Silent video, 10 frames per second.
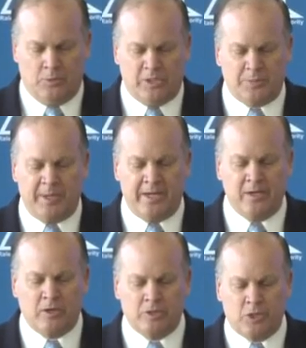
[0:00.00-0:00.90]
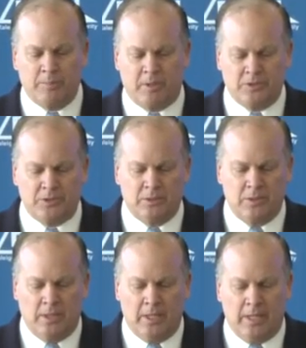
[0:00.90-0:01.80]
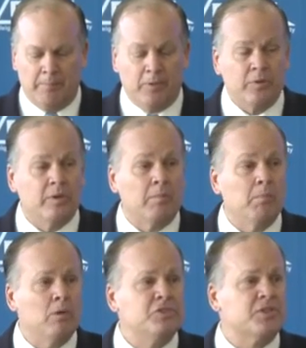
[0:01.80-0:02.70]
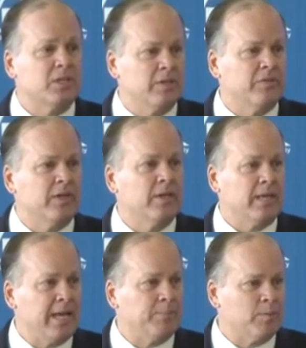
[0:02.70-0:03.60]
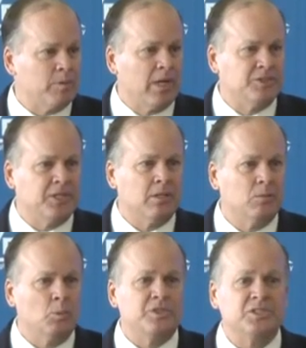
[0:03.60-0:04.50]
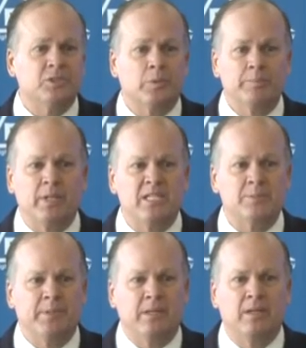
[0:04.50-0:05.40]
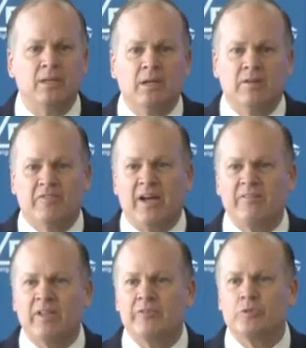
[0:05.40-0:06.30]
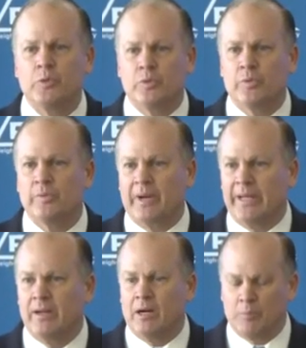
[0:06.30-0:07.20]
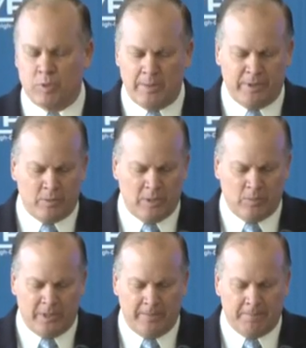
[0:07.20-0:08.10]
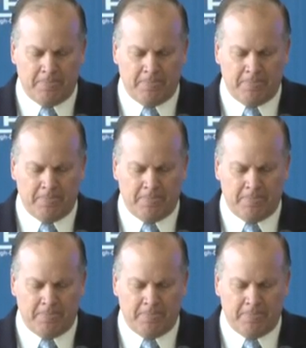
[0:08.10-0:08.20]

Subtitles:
to expanding our terminals and building our most significant capital project, which is the replacement of 5 left, 2 3 right, our primary runway.